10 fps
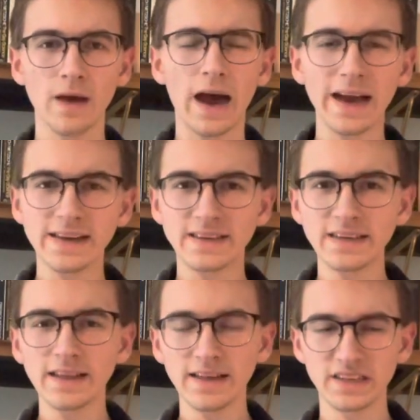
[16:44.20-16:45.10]

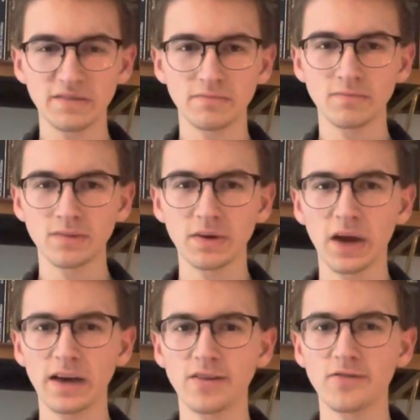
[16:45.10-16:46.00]
Idealism
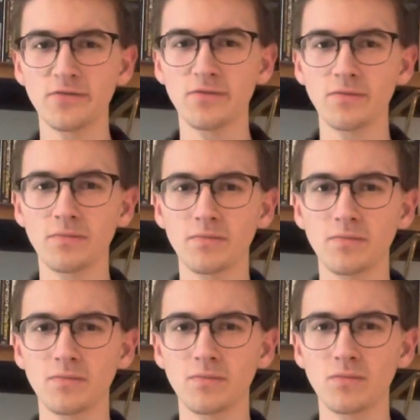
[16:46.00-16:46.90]
kind of
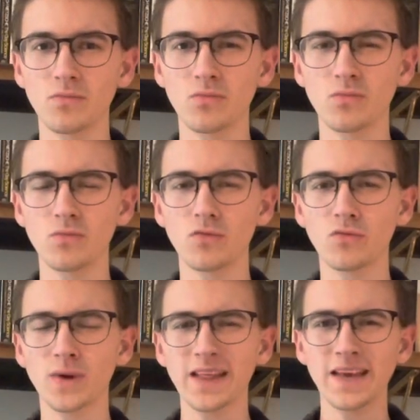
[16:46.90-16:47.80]

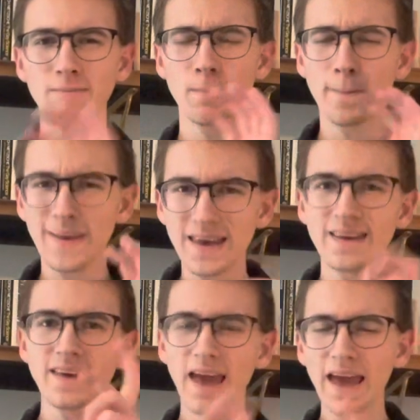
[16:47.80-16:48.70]
really
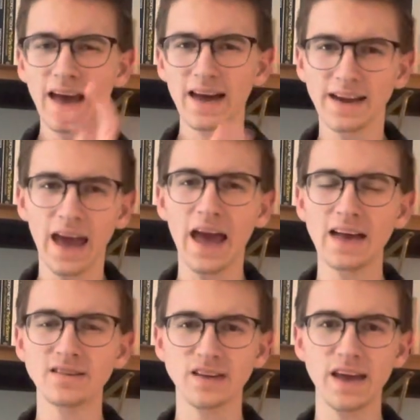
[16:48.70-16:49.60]
began
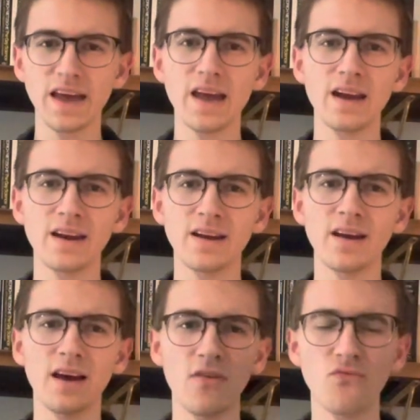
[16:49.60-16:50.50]
as an
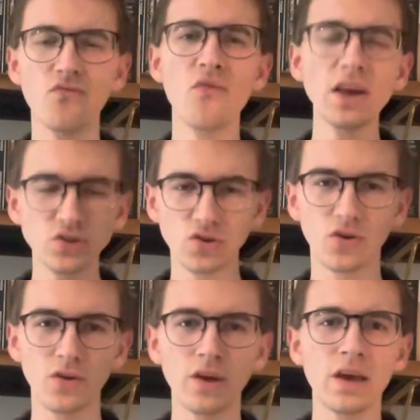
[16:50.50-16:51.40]

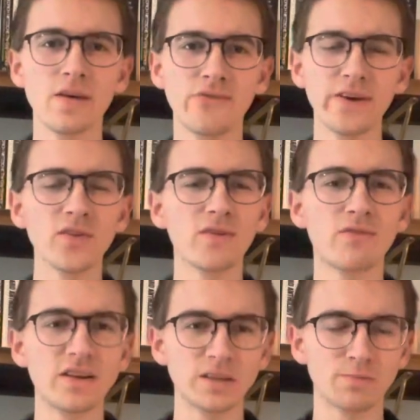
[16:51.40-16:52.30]
official field of
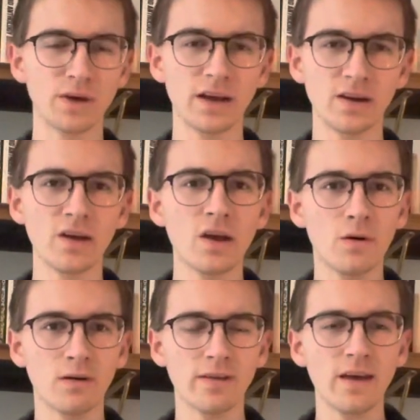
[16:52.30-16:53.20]
discipline
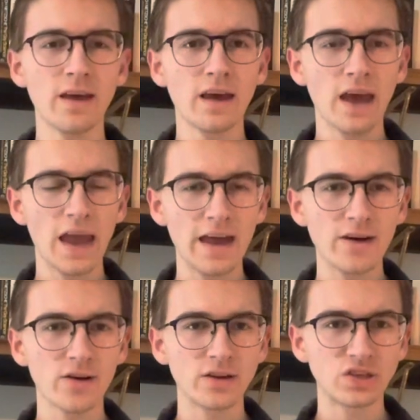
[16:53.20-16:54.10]
with
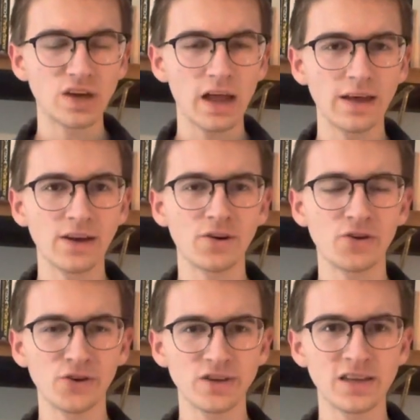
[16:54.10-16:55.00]
Hegel and Schelling and
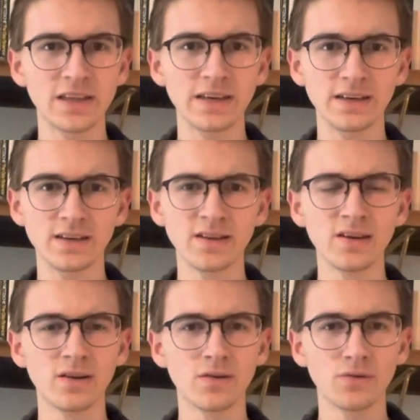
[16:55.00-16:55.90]
Hölderlin
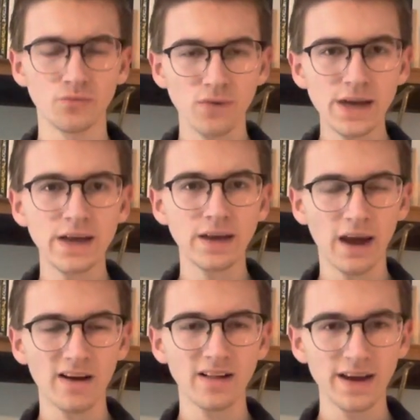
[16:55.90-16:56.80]
reading
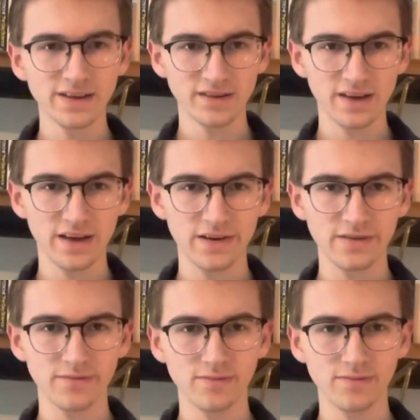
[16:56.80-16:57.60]
Heraclitus together.